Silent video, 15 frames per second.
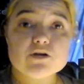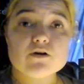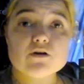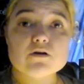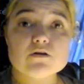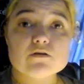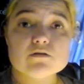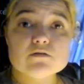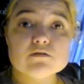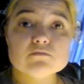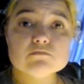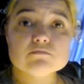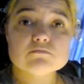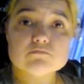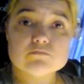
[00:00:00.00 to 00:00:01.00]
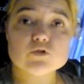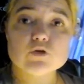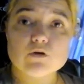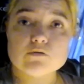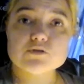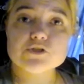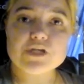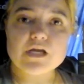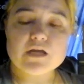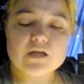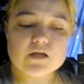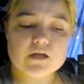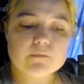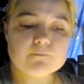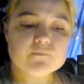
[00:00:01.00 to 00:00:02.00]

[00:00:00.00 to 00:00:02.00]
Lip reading: her crochet,